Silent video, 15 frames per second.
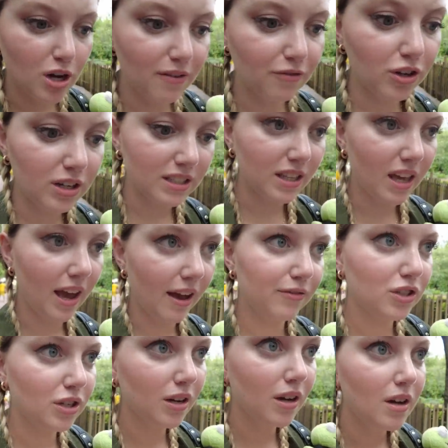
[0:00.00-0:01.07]
Everest
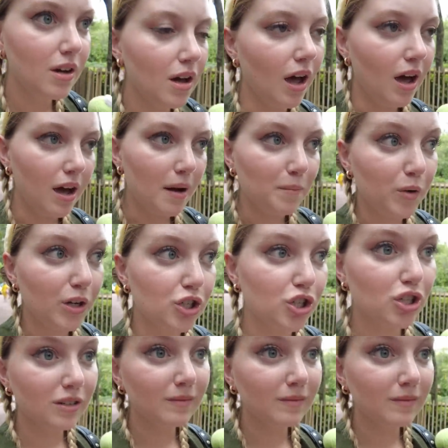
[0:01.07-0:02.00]
left, um, which